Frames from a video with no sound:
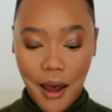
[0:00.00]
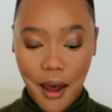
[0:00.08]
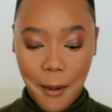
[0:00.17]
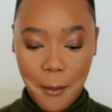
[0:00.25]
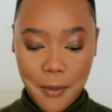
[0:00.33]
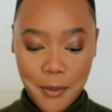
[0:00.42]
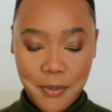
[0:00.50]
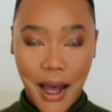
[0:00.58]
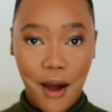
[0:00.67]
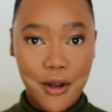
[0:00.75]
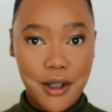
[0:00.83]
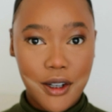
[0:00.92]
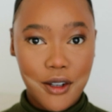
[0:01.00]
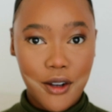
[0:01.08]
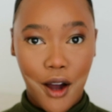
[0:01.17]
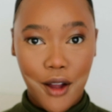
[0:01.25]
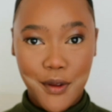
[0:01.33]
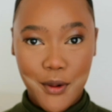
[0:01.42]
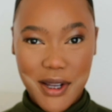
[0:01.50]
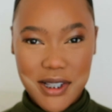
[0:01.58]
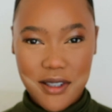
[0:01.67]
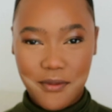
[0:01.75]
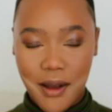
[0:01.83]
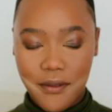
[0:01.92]
powder on the
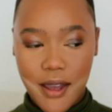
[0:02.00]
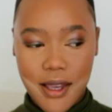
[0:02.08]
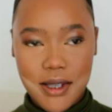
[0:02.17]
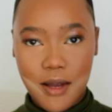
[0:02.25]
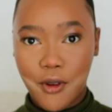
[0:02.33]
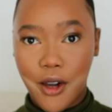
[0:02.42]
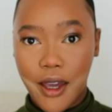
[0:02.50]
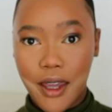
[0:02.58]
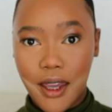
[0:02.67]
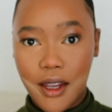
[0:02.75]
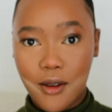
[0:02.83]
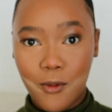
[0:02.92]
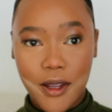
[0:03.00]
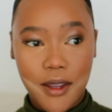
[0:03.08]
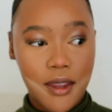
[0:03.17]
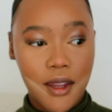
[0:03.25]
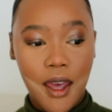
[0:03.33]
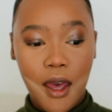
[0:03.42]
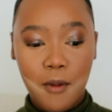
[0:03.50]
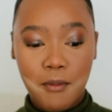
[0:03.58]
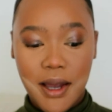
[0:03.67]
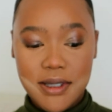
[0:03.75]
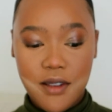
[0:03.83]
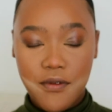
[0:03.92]
rest of my face. I'm going in with
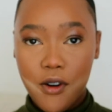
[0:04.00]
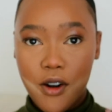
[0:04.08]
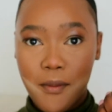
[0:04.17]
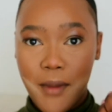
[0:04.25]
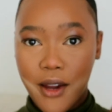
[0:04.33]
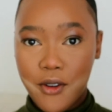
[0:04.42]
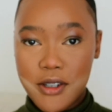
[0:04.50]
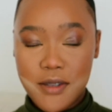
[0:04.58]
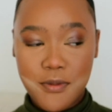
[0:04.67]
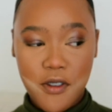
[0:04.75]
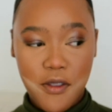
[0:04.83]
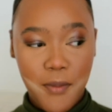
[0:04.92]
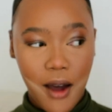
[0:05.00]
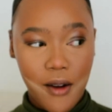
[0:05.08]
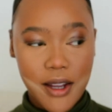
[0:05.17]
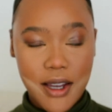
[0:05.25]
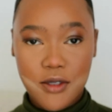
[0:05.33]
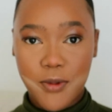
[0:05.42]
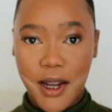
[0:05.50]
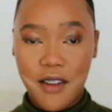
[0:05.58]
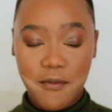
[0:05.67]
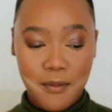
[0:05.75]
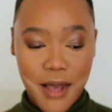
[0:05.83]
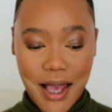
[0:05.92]
my Sephora Micro Smooth powder as well
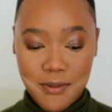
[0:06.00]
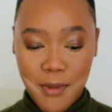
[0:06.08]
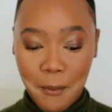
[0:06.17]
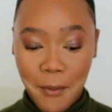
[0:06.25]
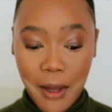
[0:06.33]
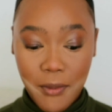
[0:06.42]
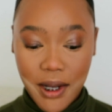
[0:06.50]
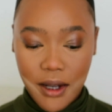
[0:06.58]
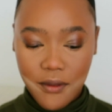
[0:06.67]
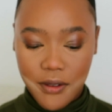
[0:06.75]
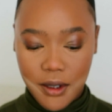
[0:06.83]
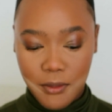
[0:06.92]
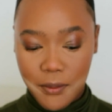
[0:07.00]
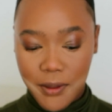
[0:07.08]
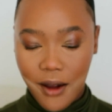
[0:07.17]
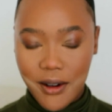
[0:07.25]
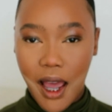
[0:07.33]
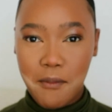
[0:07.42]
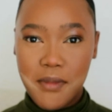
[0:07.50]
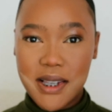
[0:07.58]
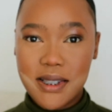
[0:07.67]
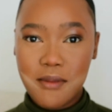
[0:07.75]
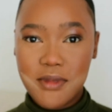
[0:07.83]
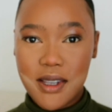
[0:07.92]
as my Maybelline Fit Me powder. I
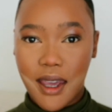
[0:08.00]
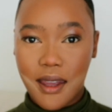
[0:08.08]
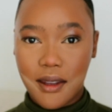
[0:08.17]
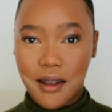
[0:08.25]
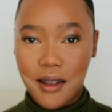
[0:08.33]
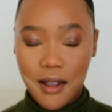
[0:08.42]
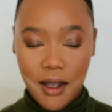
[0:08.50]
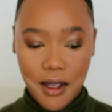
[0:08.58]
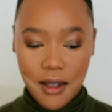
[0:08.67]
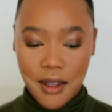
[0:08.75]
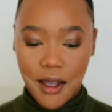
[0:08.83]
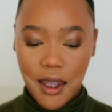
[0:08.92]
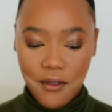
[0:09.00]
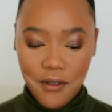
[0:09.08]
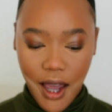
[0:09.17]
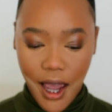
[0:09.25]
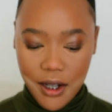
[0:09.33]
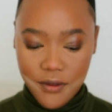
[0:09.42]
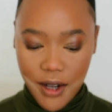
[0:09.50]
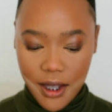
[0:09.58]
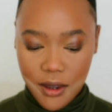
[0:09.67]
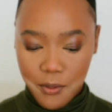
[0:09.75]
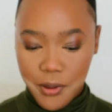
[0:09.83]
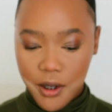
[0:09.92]
mix them together. They give kind of
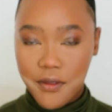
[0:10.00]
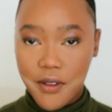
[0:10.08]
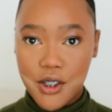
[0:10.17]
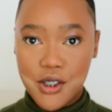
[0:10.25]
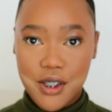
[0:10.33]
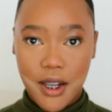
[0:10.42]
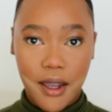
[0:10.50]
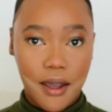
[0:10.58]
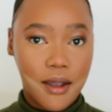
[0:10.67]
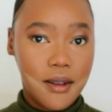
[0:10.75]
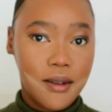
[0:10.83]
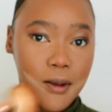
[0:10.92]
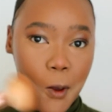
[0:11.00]
like the perfect shade.